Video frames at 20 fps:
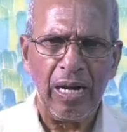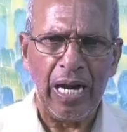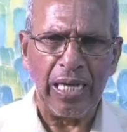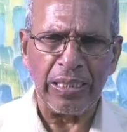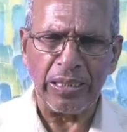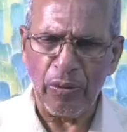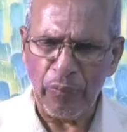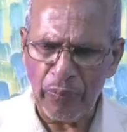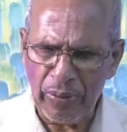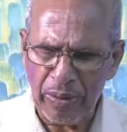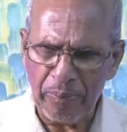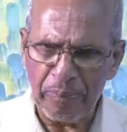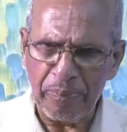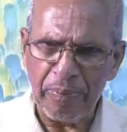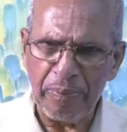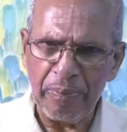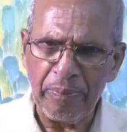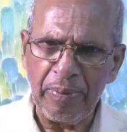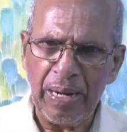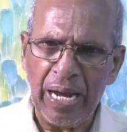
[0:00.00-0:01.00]

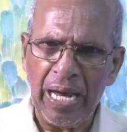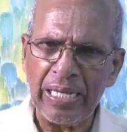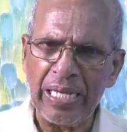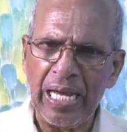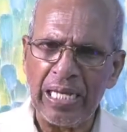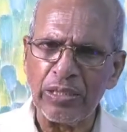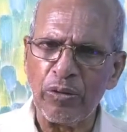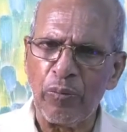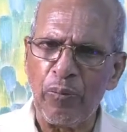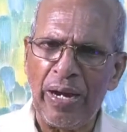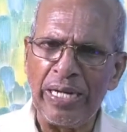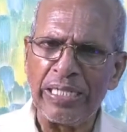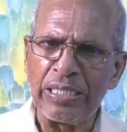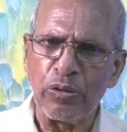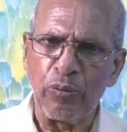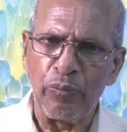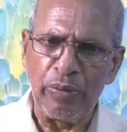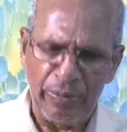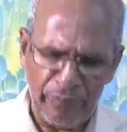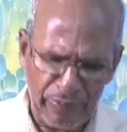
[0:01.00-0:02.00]

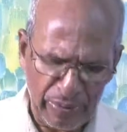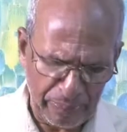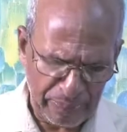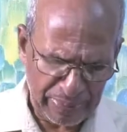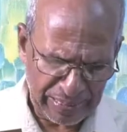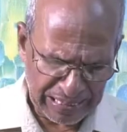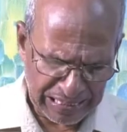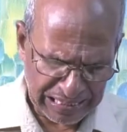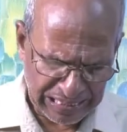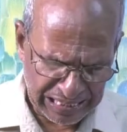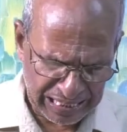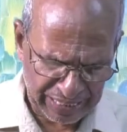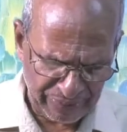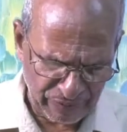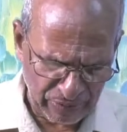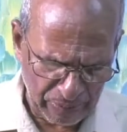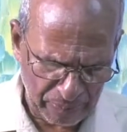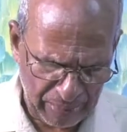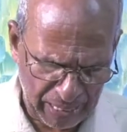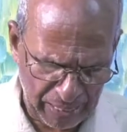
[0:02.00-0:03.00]
Otherwise, we will be
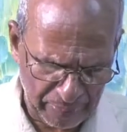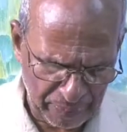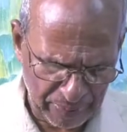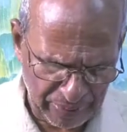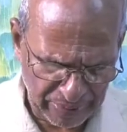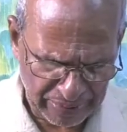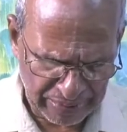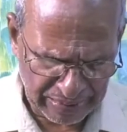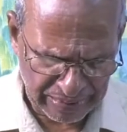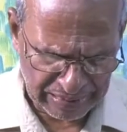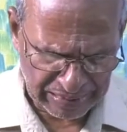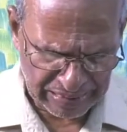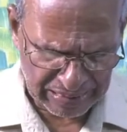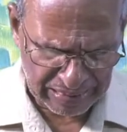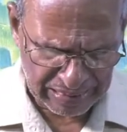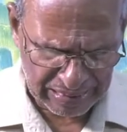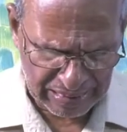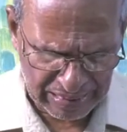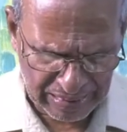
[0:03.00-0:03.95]
deceived, my brothers.